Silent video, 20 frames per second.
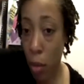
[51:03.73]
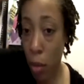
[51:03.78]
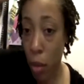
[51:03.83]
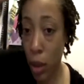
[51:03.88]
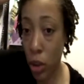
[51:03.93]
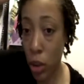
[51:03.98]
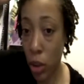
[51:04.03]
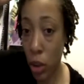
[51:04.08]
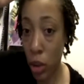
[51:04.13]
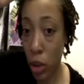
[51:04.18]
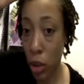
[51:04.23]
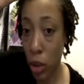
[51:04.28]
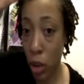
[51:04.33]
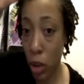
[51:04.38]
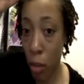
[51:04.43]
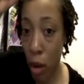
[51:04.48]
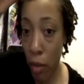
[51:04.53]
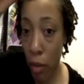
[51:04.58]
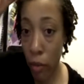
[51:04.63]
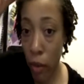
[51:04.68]
pictures
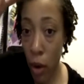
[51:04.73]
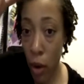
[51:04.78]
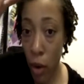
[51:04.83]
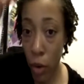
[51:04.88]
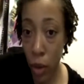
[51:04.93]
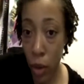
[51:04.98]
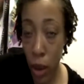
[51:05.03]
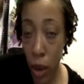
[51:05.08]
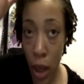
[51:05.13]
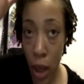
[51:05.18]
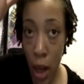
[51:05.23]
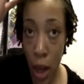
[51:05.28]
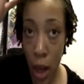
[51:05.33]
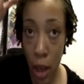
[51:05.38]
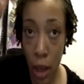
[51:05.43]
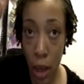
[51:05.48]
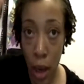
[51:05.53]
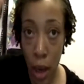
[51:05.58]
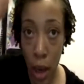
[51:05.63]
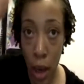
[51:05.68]
on my phone
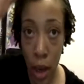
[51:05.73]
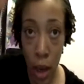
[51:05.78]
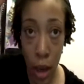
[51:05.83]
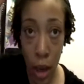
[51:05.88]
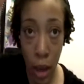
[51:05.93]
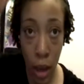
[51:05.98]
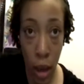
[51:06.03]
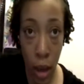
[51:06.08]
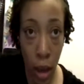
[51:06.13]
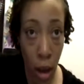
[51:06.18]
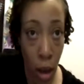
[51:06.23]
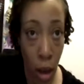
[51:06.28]
and then